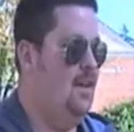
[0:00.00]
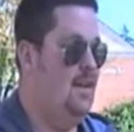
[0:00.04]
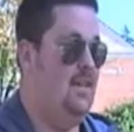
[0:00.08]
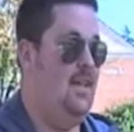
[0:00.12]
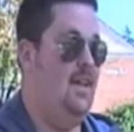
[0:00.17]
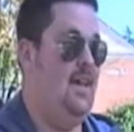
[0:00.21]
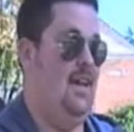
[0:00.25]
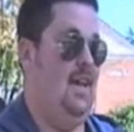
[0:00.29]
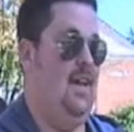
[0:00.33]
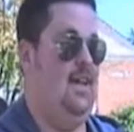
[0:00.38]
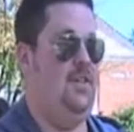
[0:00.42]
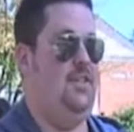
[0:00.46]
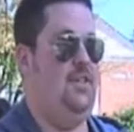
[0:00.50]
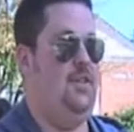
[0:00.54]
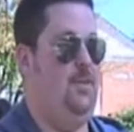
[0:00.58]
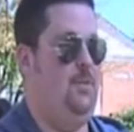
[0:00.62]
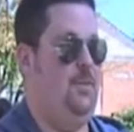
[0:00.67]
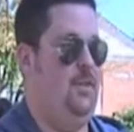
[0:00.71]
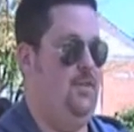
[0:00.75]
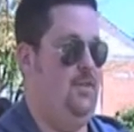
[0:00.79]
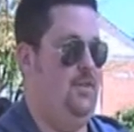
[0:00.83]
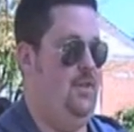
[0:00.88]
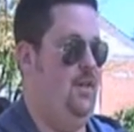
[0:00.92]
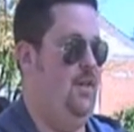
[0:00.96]
Yeah, actually,
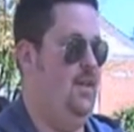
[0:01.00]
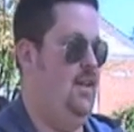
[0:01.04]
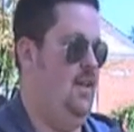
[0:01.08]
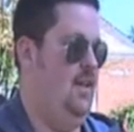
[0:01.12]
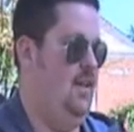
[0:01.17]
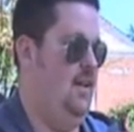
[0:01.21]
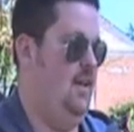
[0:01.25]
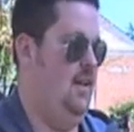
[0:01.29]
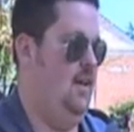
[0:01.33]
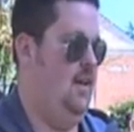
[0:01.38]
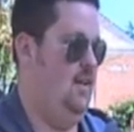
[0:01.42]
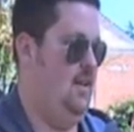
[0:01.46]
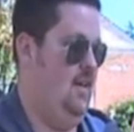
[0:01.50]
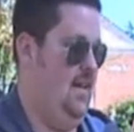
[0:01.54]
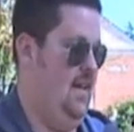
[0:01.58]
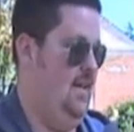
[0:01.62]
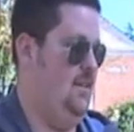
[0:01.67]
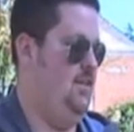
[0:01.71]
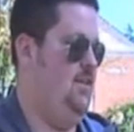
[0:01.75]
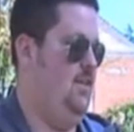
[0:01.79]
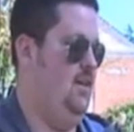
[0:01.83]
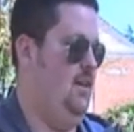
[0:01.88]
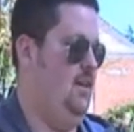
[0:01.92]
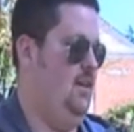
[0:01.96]
we started it
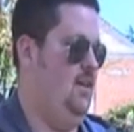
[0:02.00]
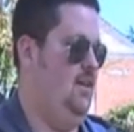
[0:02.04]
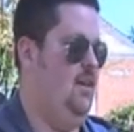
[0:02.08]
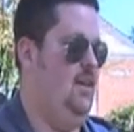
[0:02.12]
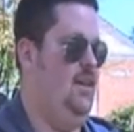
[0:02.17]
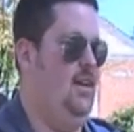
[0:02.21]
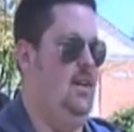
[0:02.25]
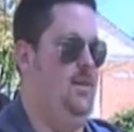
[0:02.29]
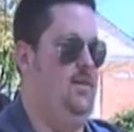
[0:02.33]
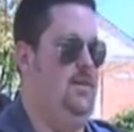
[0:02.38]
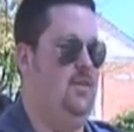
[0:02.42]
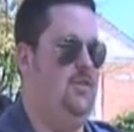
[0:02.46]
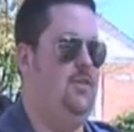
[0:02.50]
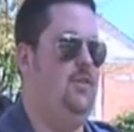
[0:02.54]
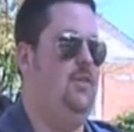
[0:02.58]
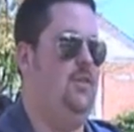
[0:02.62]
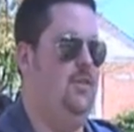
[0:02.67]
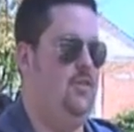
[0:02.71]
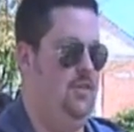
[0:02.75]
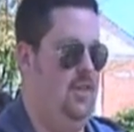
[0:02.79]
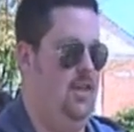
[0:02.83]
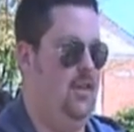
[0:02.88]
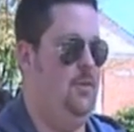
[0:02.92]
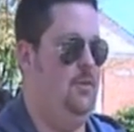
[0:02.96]
last year. This is
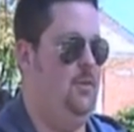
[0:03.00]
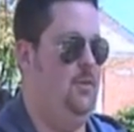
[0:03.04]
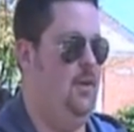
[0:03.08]
the second